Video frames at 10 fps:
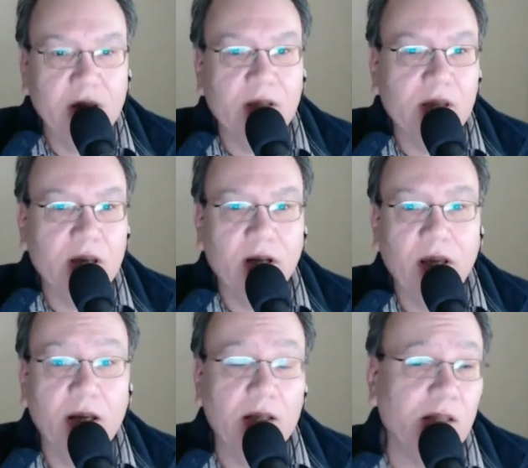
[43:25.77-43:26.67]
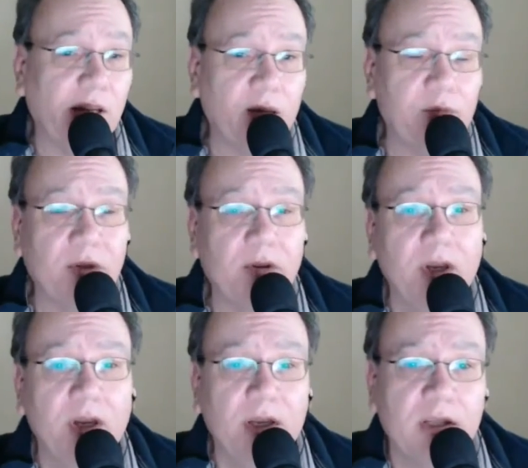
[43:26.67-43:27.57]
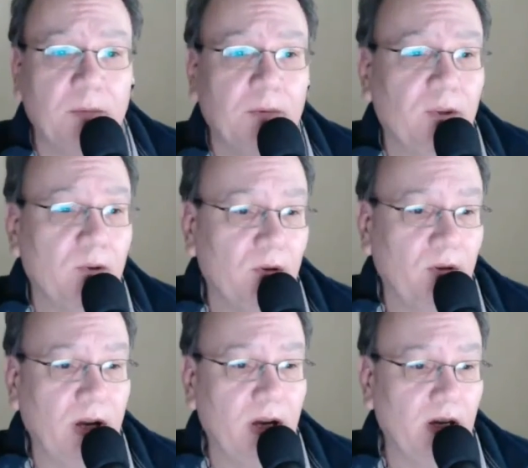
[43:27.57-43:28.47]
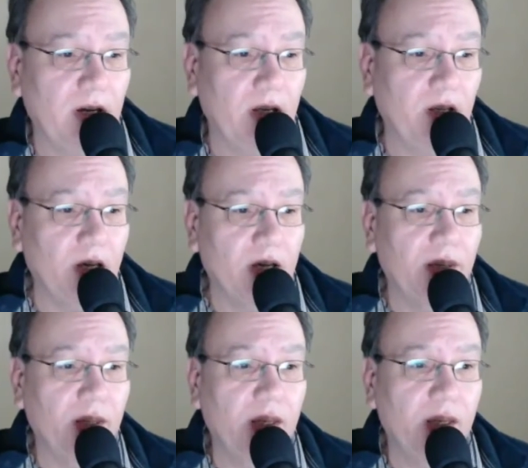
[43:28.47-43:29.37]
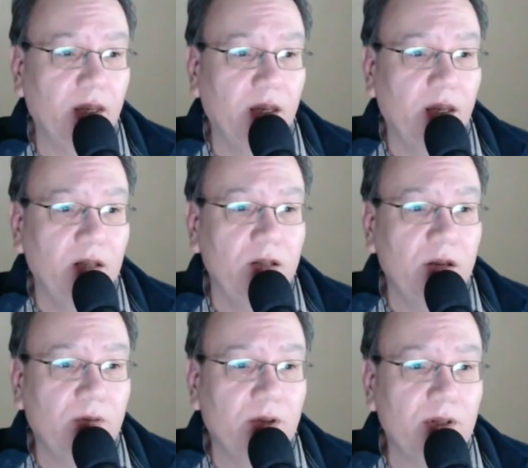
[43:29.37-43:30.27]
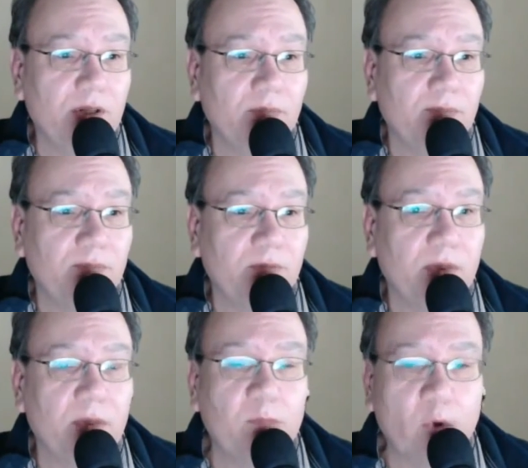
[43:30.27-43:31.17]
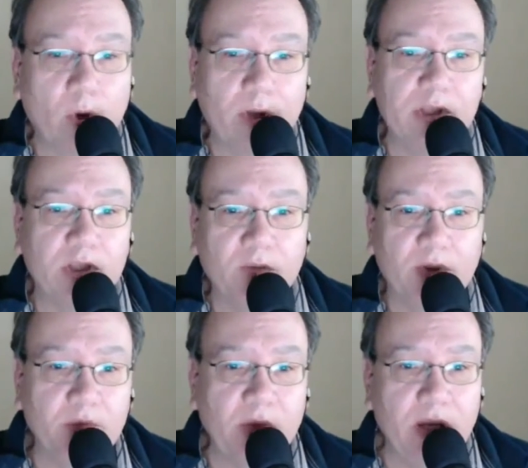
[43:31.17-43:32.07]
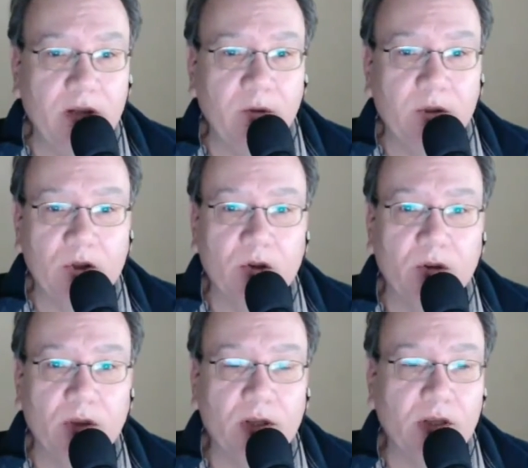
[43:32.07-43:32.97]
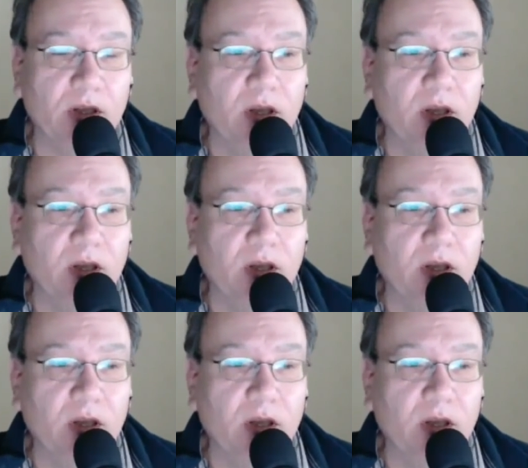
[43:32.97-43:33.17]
exactly. And it's going to help you step you through a lot of the different points that we've made to ensure that